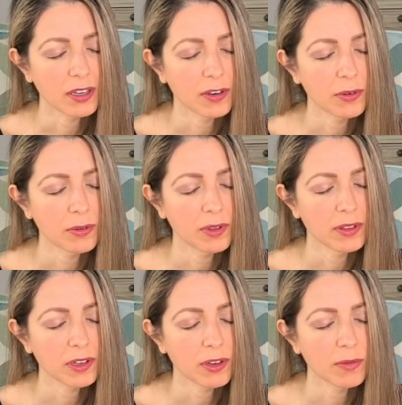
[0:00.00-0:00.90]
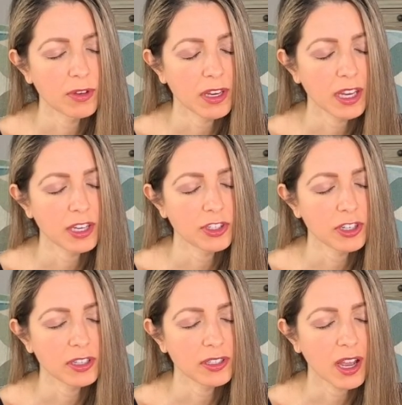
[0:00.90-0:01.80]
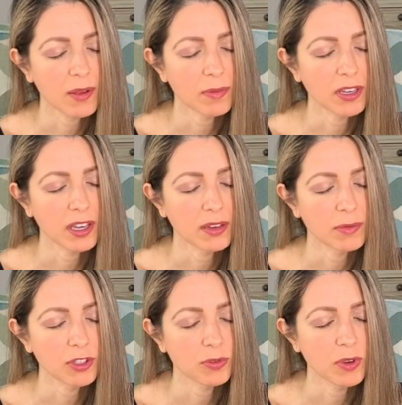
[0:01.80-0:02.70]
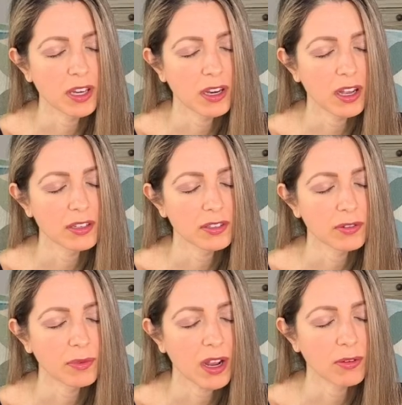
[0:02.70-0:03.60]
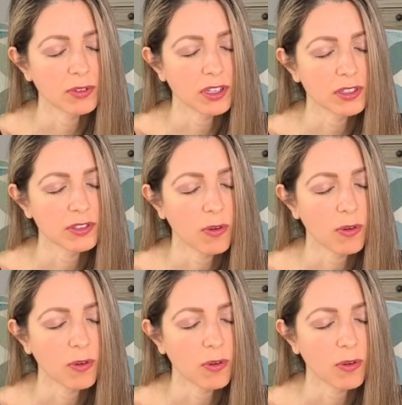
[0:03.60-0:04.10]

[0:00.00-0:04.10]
Know that the communication is happening between us, around us,